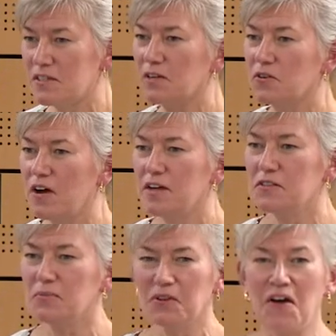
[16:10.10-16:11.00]
Dr.
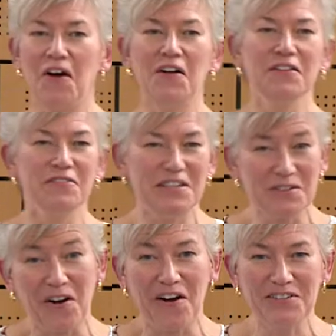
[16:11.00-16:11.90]
Aslam, with all of these
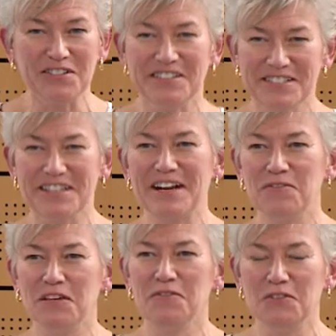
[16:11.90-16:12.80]
cautions that
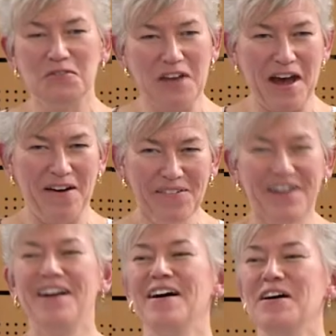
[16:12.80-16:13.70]
I've given you now,
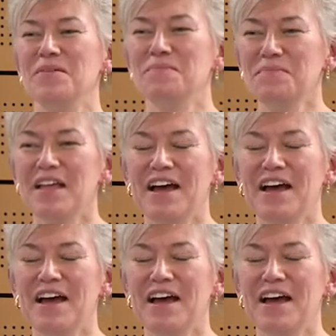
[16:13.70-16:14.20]
um,